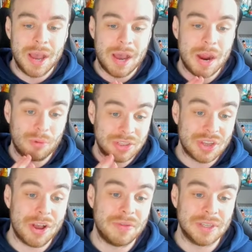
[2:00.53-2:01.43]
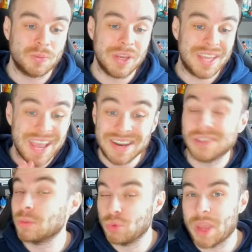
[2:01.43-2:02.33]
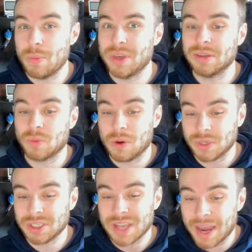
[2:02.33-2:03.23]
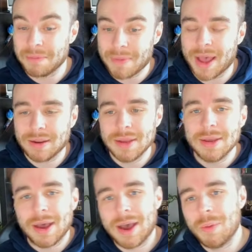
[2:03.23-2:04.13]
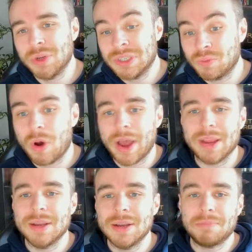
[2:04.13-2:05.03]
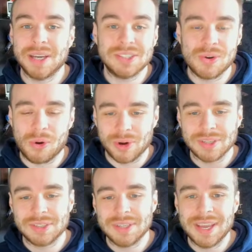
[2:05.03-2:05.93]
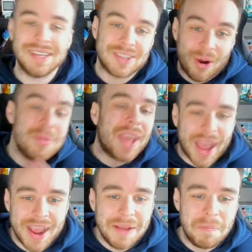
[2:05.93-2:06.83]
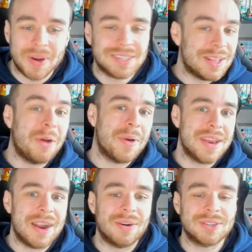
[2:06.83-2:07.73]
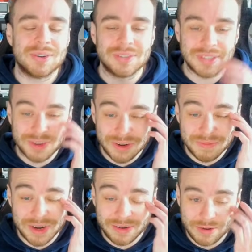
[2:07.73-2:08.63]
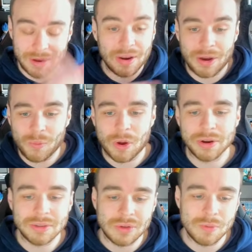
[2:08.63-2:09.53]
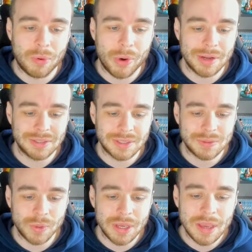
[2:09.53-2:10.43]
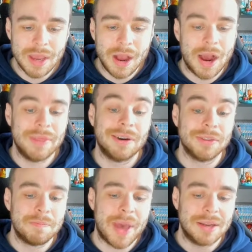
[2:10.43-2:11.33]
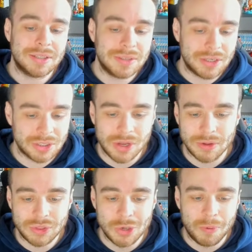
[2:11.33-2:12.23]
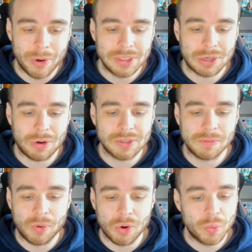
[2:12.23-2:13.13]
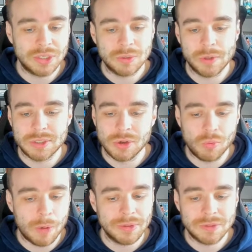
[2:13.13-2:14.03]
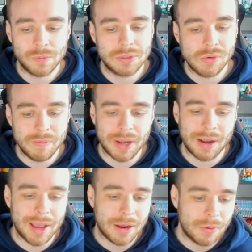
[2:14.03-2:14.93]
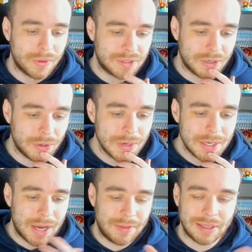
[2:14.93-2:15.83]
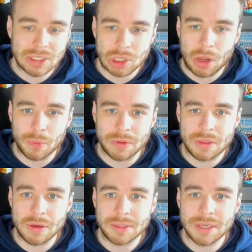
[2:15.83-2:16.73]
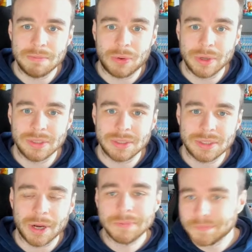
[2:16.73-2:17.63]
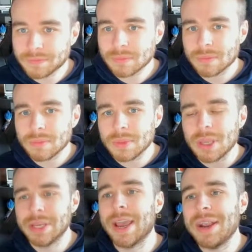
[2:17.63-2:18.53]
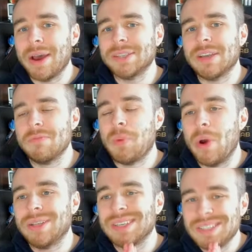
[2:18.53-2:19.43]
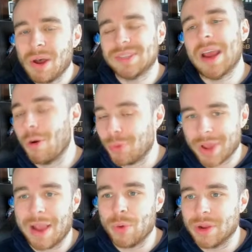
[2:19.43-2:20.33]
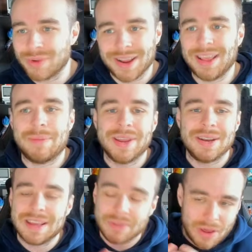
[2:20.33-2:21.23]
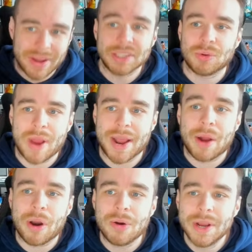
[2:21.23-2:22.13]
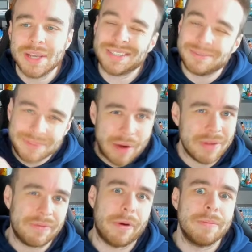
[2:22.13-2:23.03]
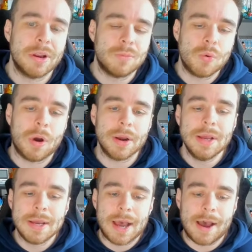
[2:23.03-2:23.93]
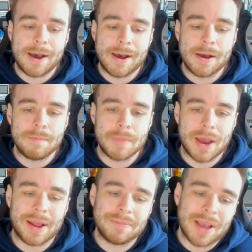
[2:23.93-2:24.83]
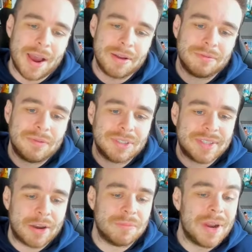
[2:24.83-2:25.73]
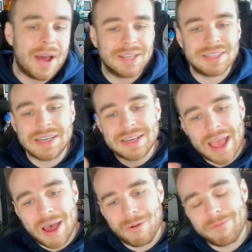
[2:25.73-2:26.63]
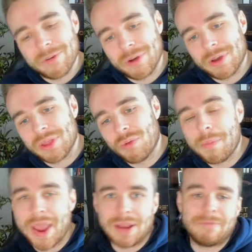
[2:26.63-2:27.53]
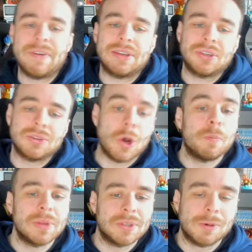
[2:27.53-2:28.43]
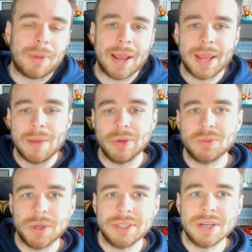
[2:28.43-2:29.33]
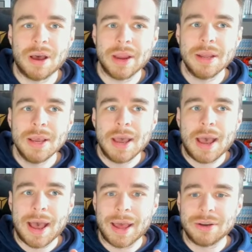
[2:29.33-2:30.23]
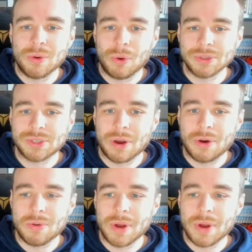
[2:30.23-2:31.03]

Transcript: return this week in a double game week as well, which is kind of mad, which is why my score it's okay, but it's nowhere near as good as it could have been. I've got a lot of 1 and 2 pointers this week. And then on the bench, they just got 2 points across the board. Wissa with 2, Robinson with 2, and Mikolenko with 2, and then Slot with the 13 pointers. So yeah, 97 points. It's not a terrible game week, really. I mean, even though it is a red arrow, it's a very, very minimal one. And I'm kind of set up nicely now for the remaining fixtures up until blank Game Week 29, and also